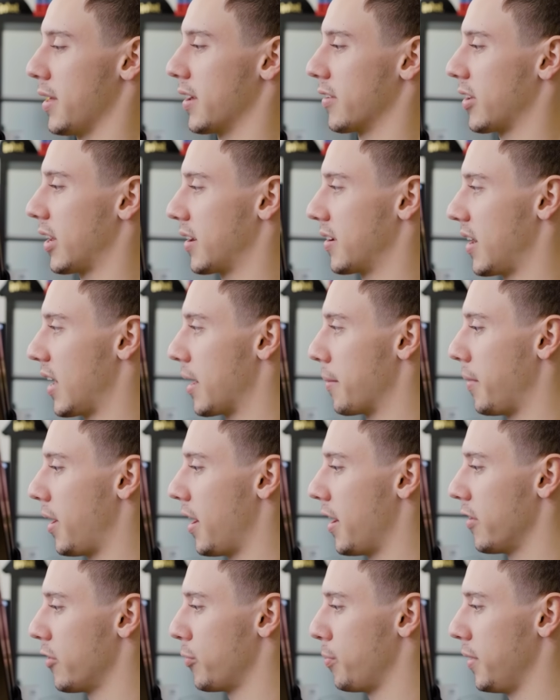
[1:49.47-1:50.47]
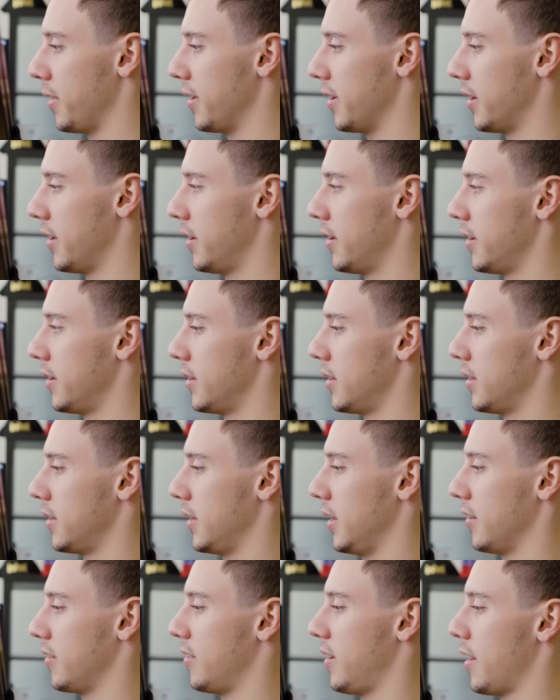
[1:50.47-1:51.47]
things like DMRs, but
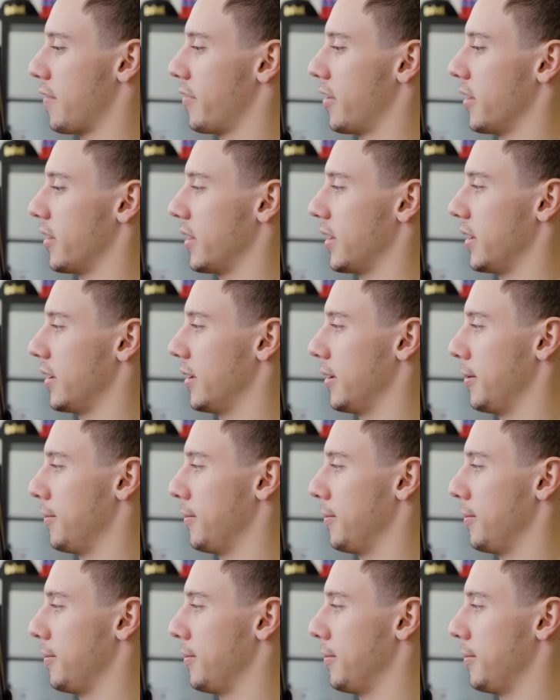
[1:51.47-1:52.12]
it's definitely